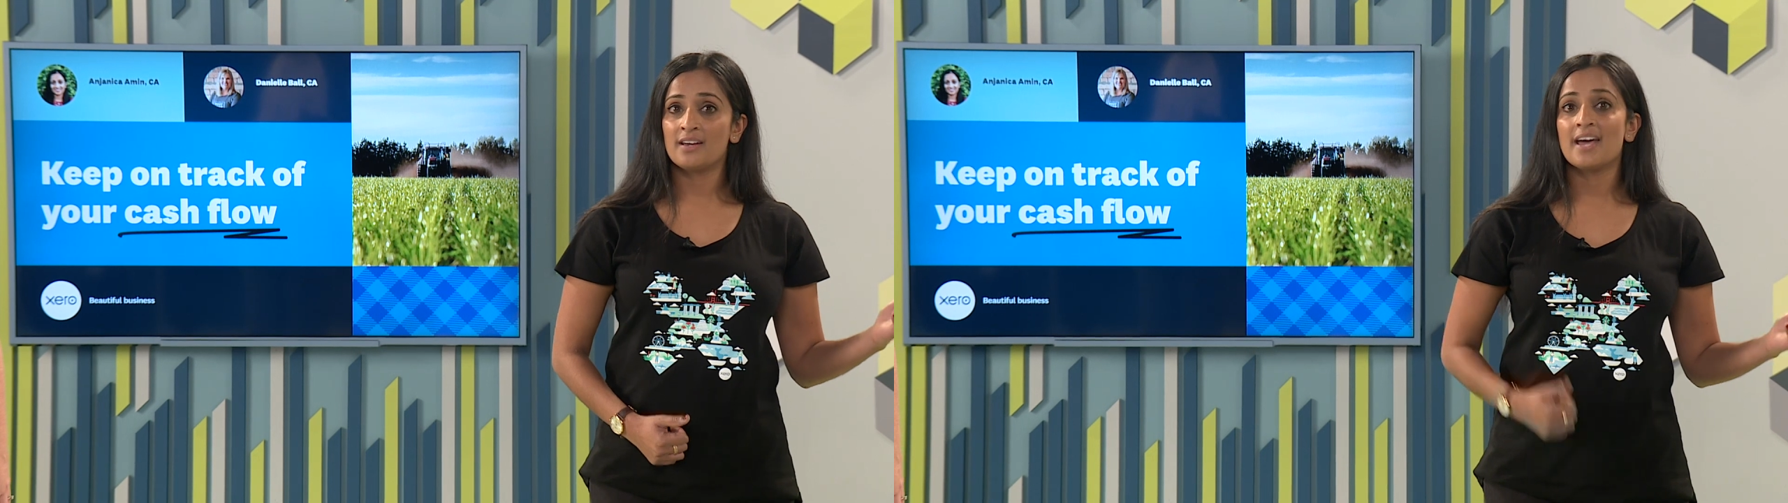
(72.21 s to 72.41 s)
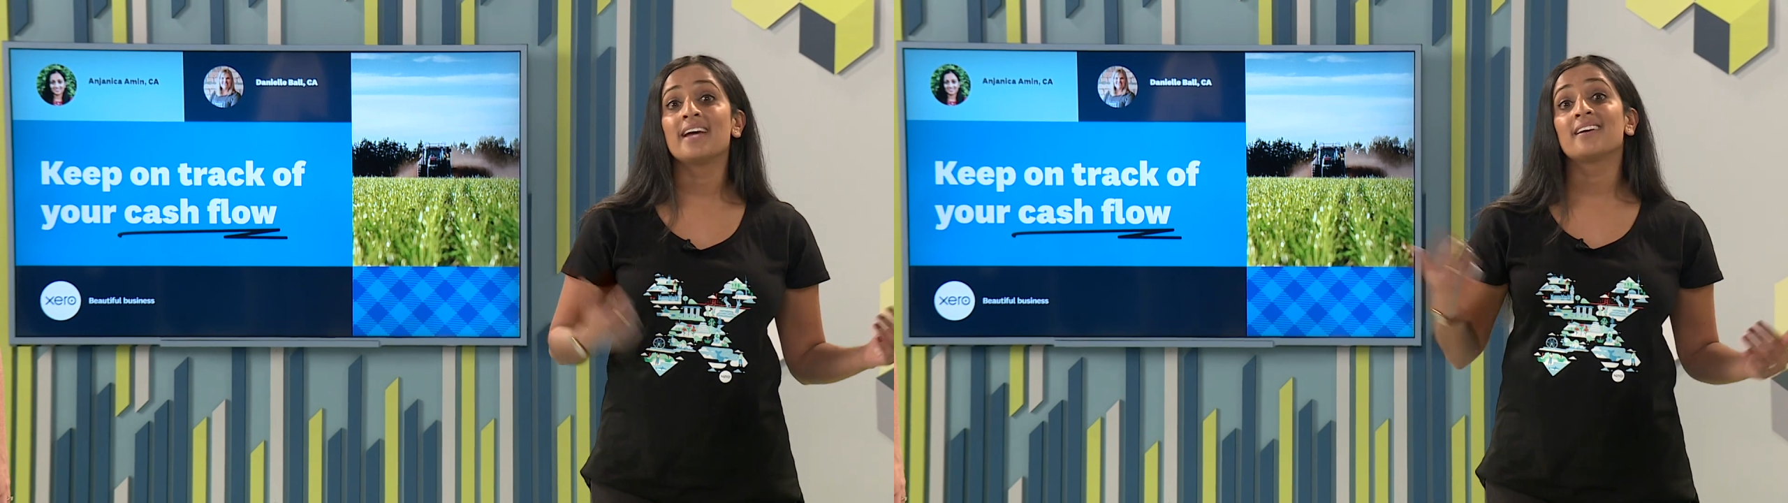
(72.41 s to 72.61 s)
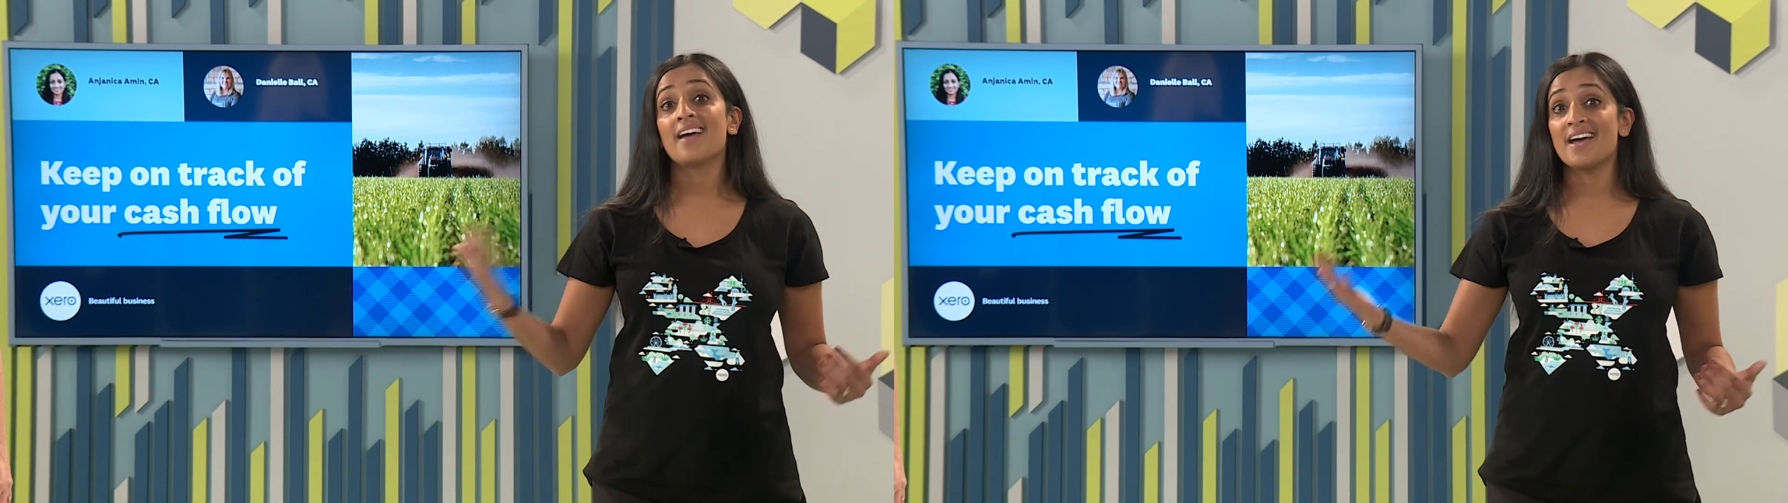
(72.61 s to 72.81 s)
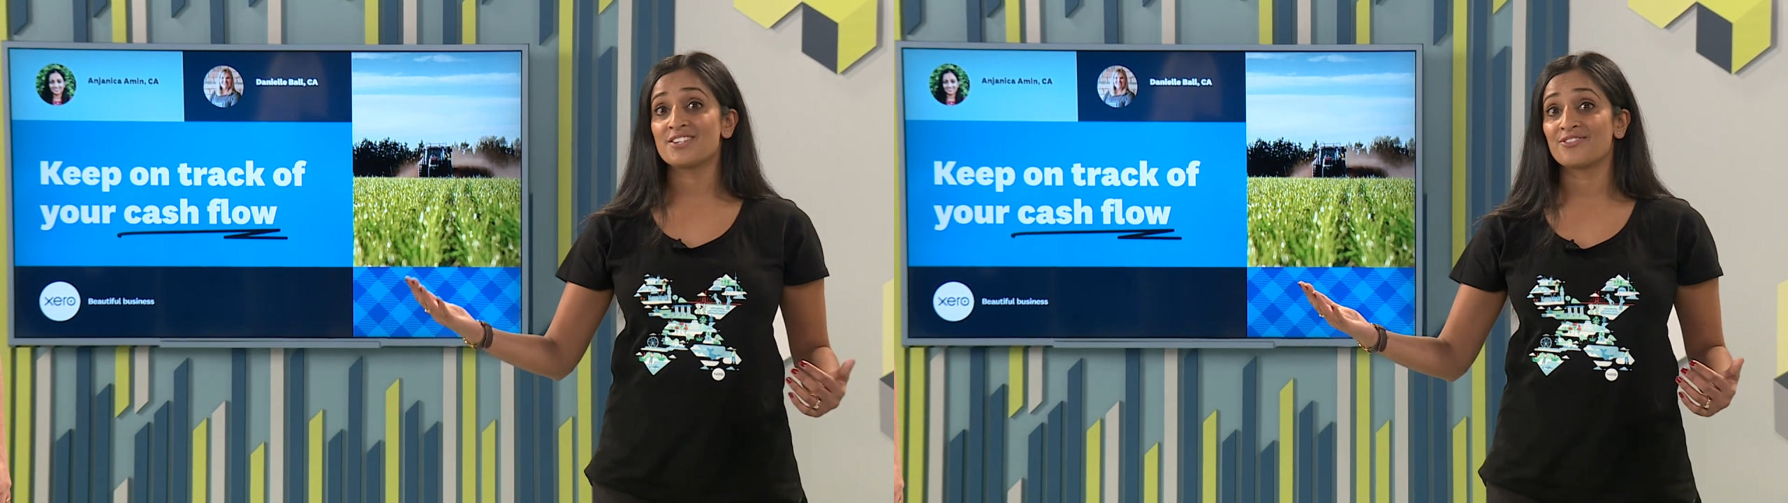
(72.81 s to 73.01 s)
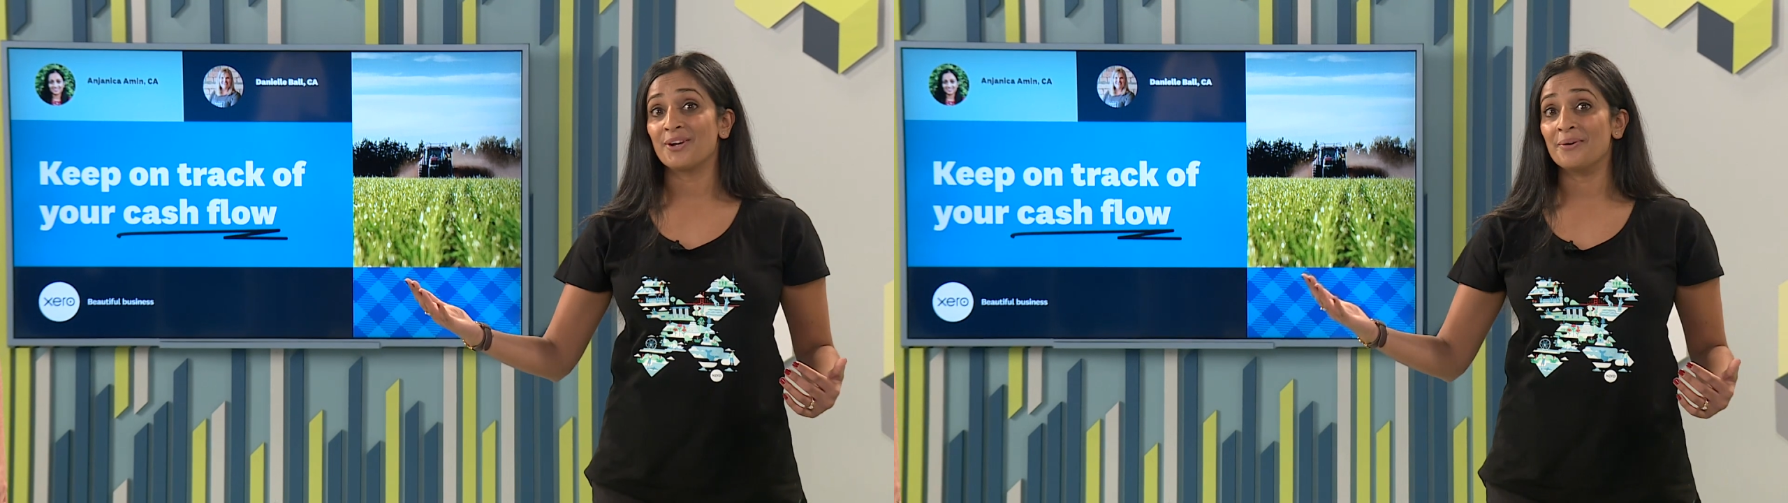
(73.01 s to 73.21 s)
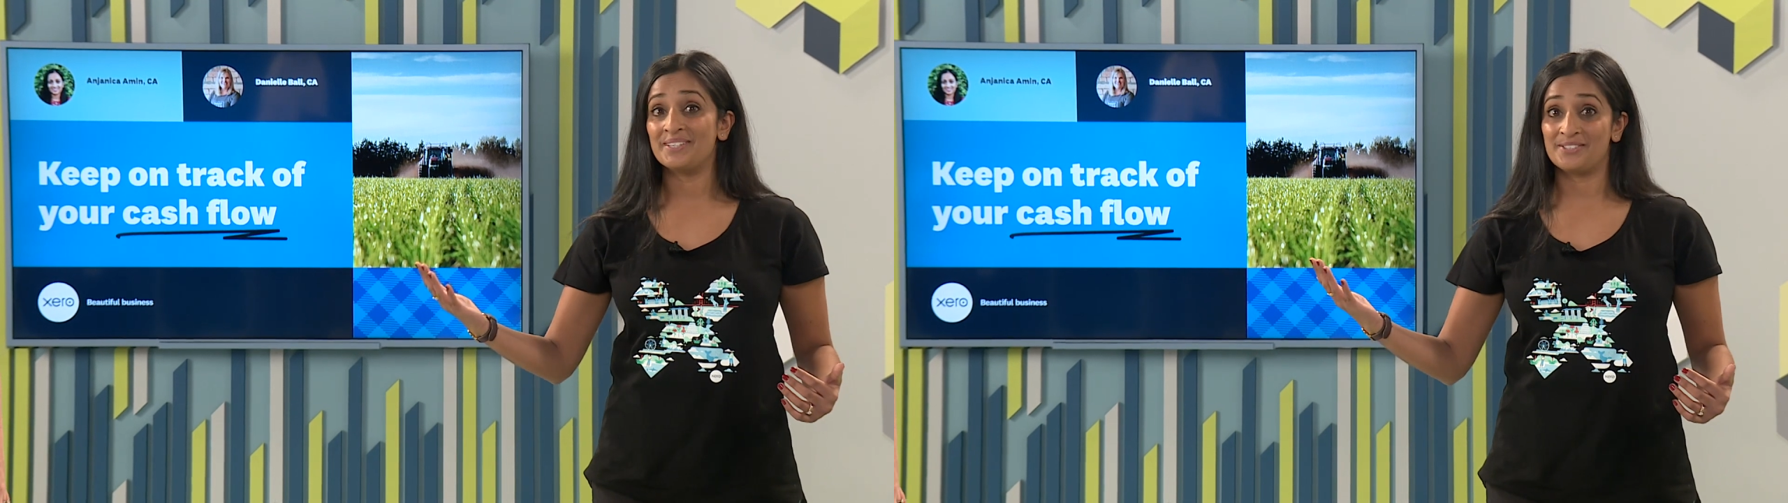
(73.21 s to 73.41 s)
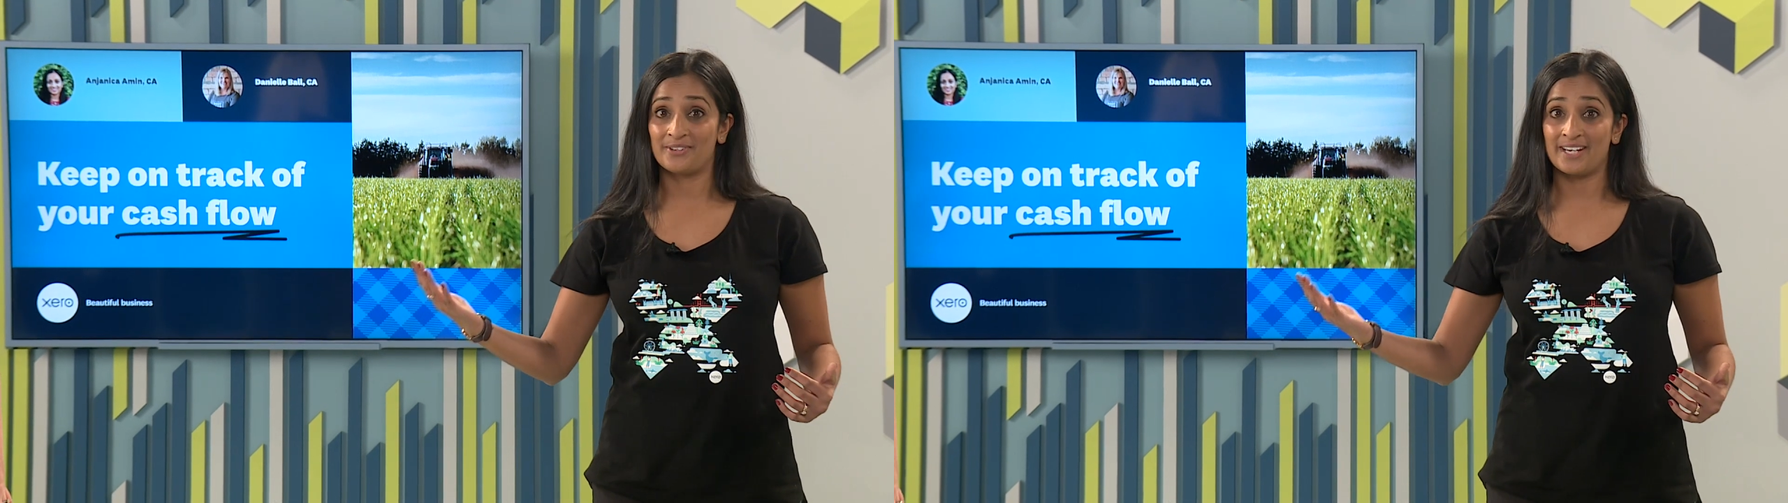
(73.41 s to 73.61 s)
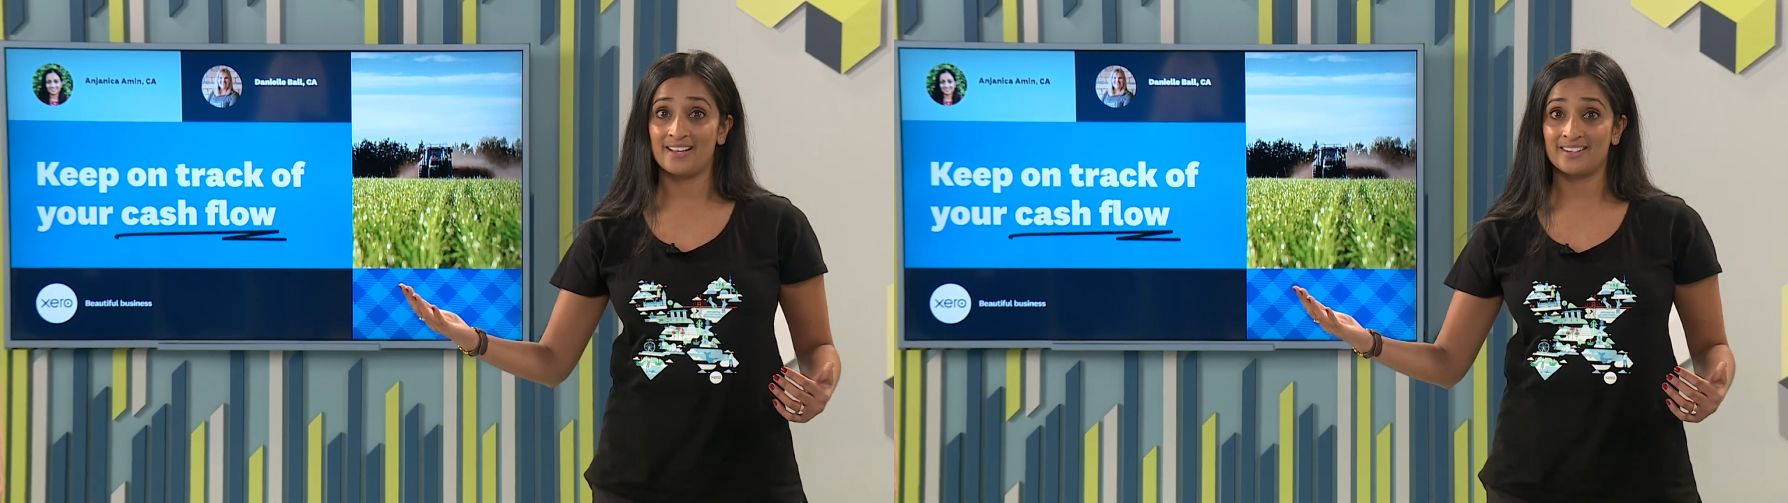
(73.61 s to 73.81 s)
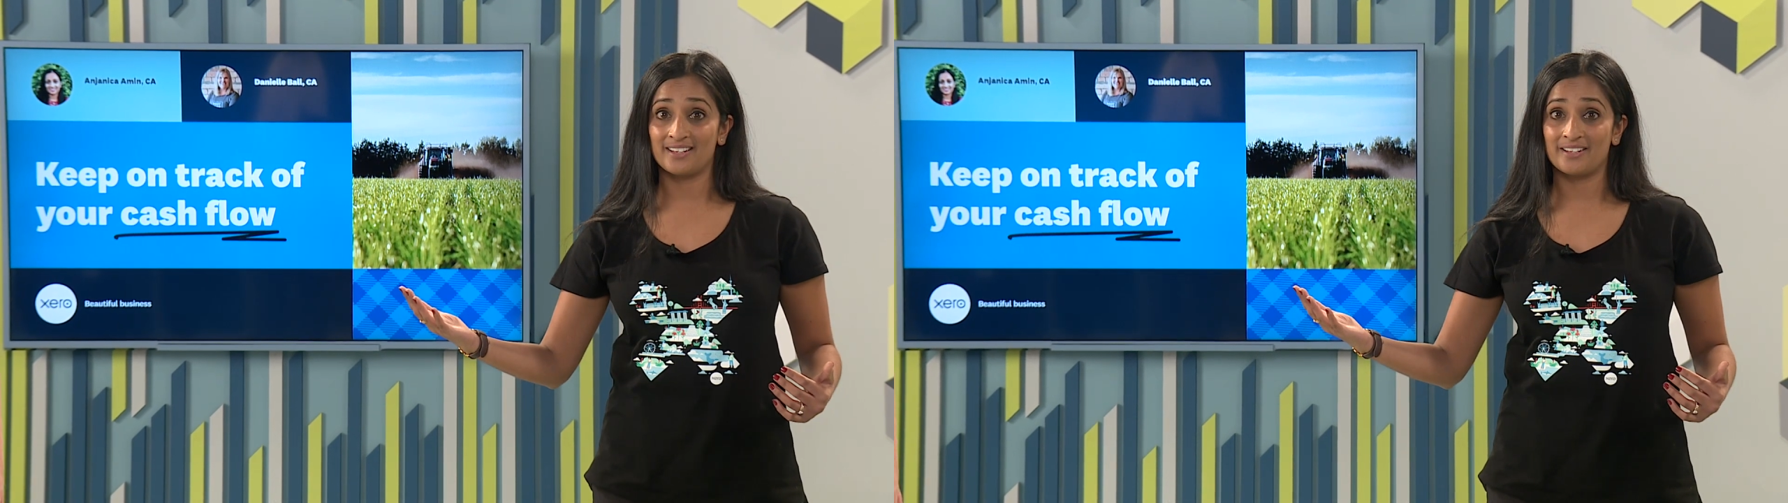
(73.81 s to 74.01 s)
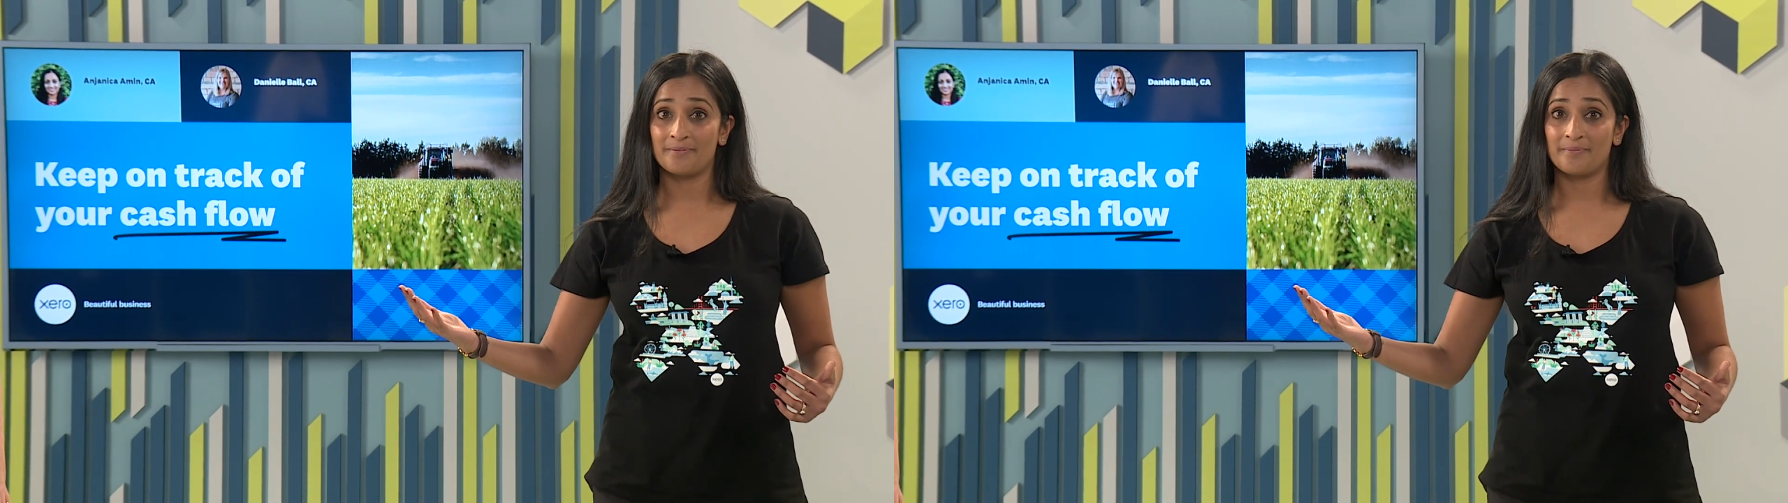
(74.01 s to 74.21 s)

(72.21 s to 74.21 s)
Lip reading: and cash flow is reality.